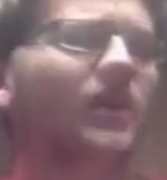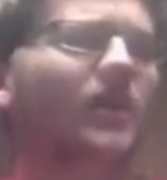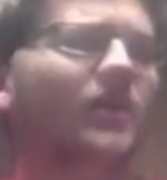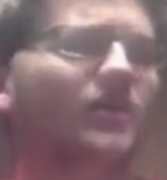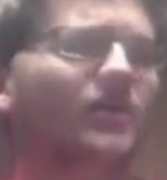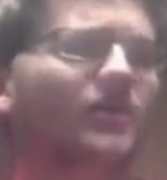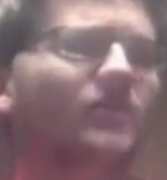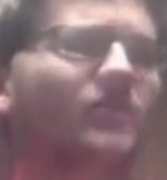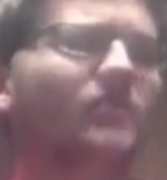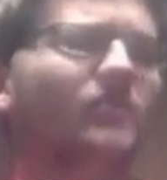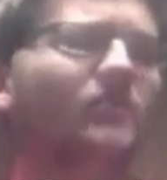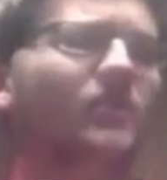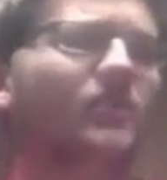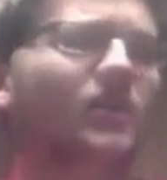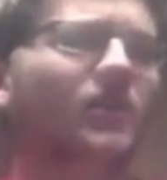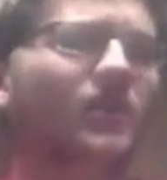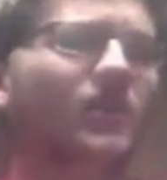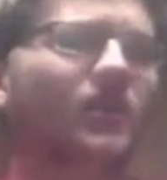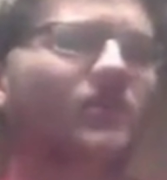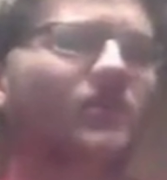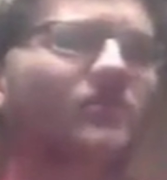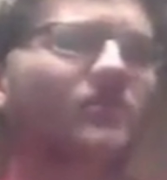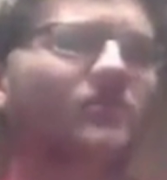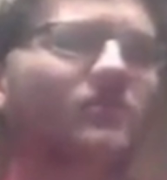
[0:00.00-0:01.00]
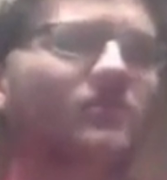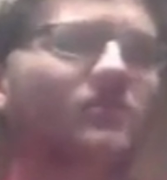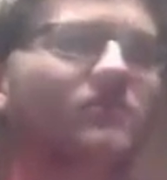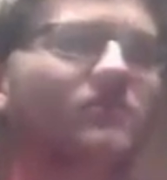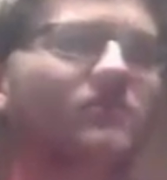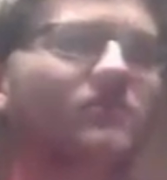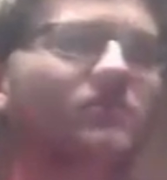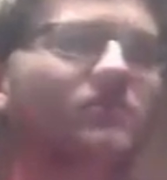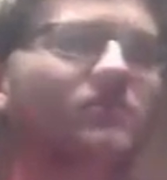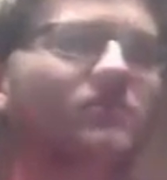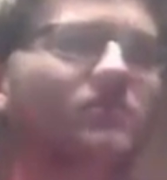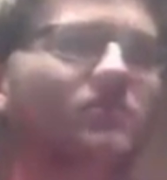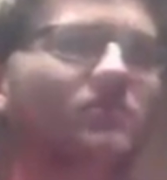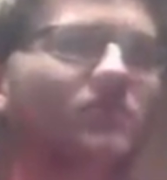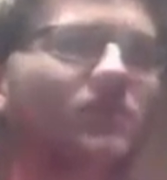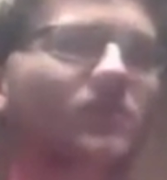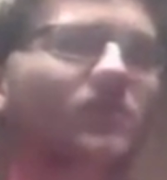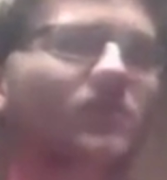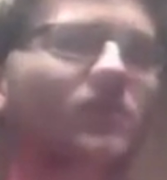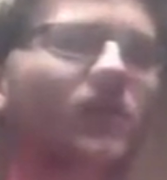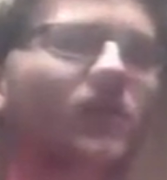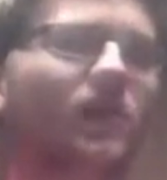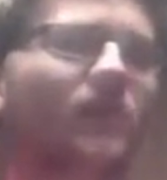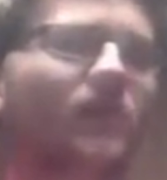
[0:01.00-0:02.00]
a little bit against the
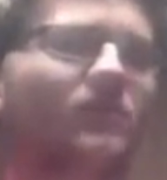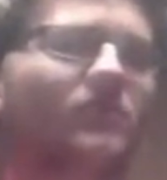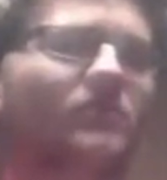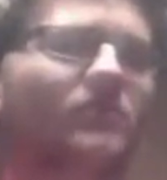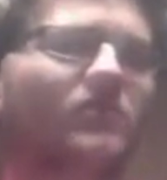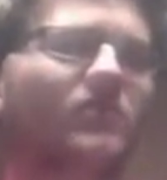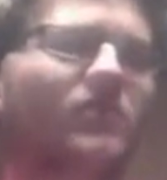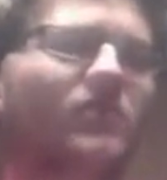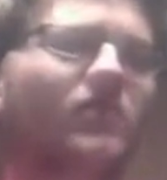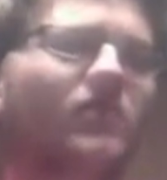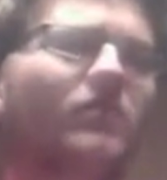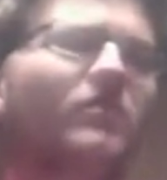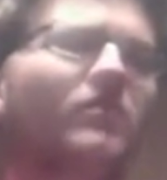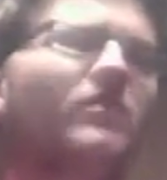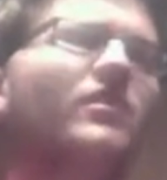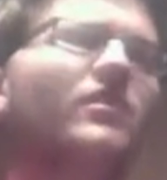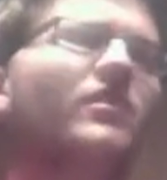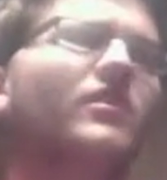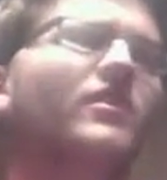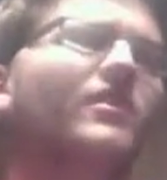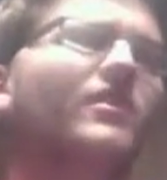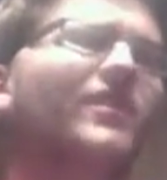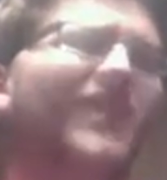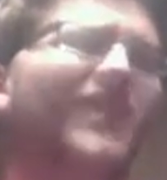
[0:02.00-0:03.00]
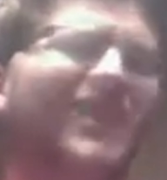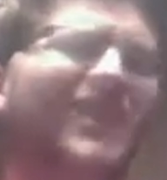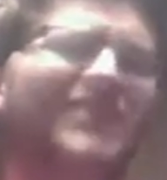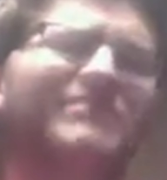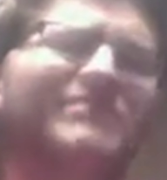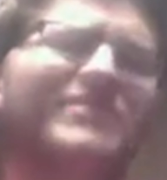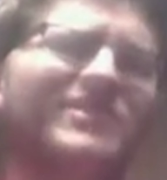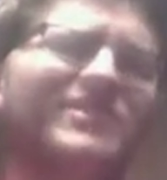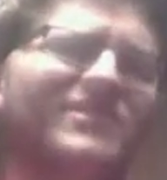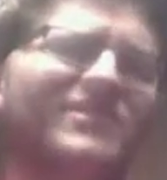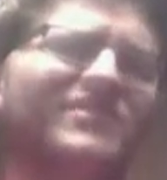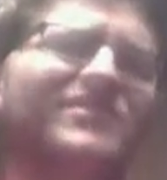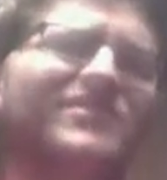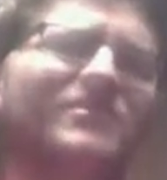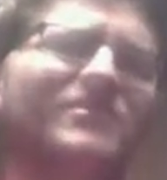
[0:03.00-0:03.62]
Bears. I mean, they were kind of missing some